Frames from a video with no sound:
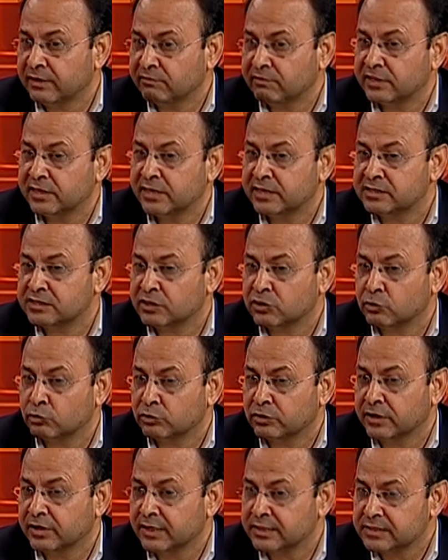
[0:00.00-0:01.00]
whether it's a
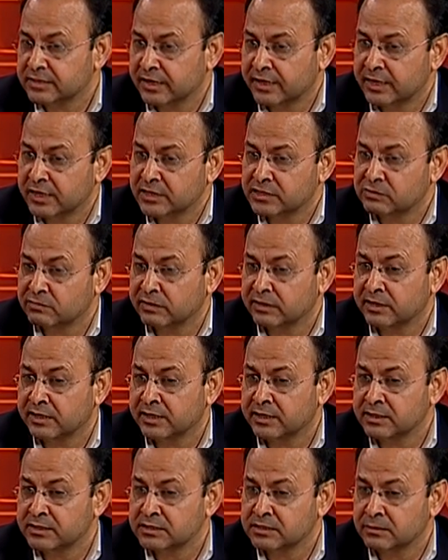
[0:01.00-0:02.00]
Krutika's case, whether
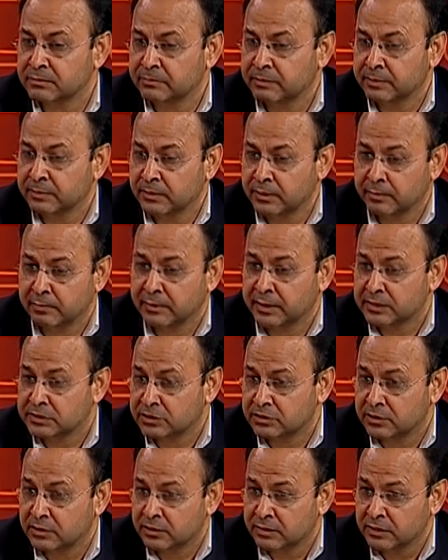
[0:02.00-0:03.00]
it is
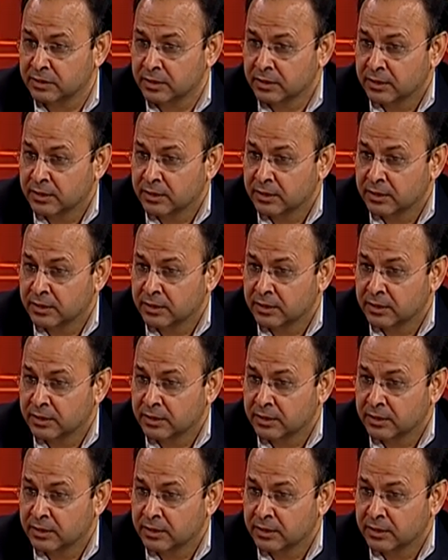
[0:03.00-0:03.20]
Ambassador